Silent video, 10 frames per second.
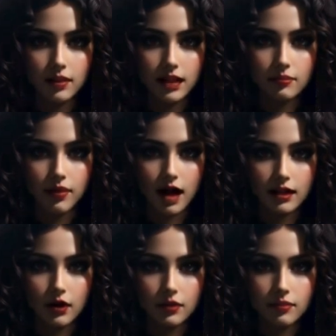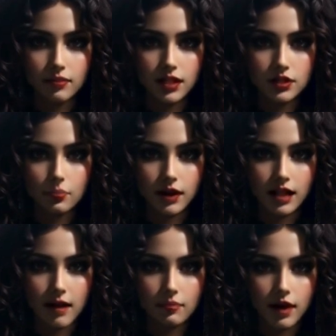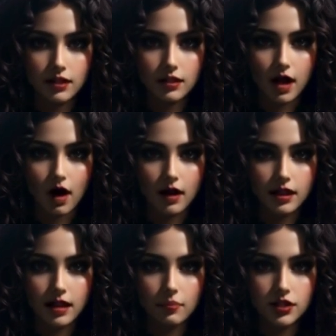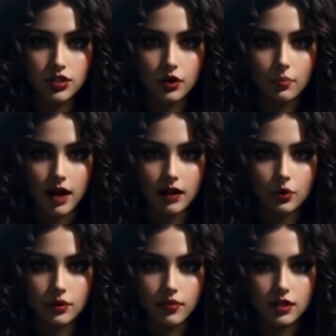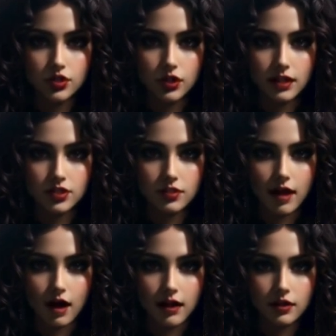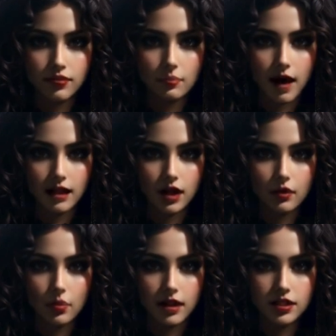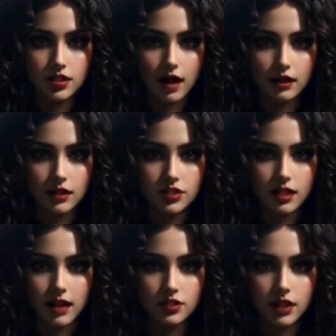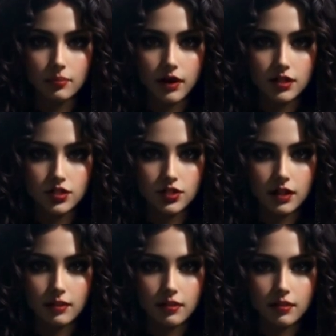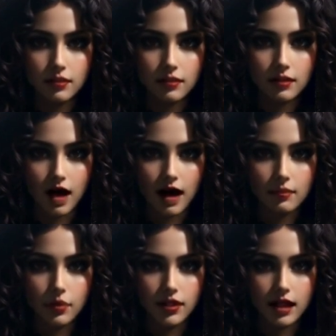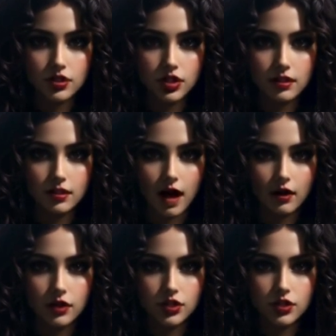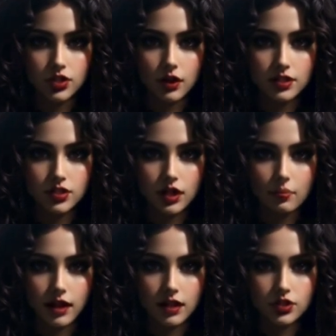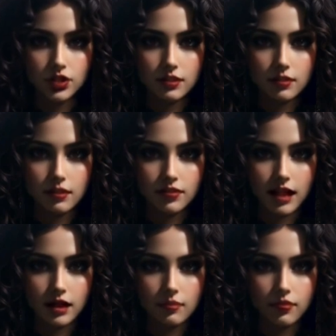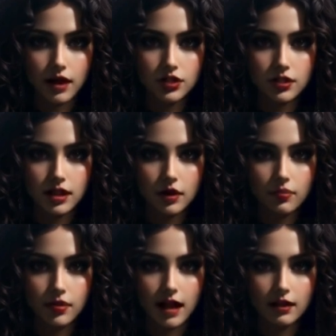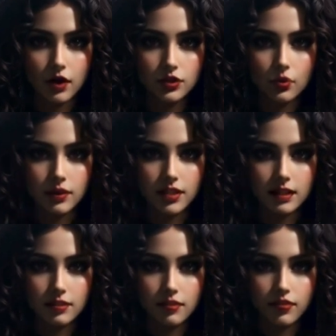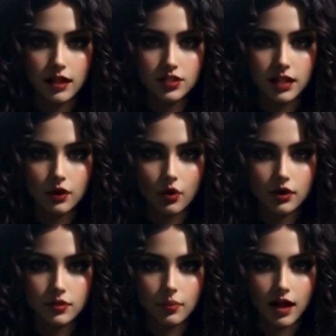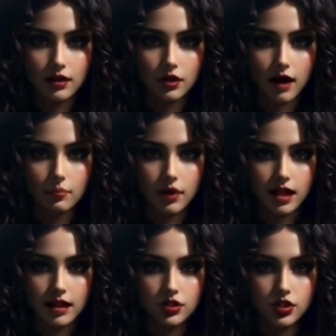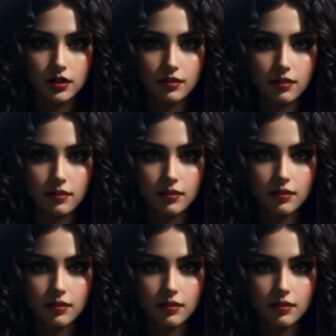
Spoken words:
In a final, desperate gambit, Holly and Mr. Blackwood ventured into the heart of the manor, where the darkness lay deepest. Armed with ancient knowledge and shared determination, they confronted the evil that lurked within, facing horrors beyond comprehension.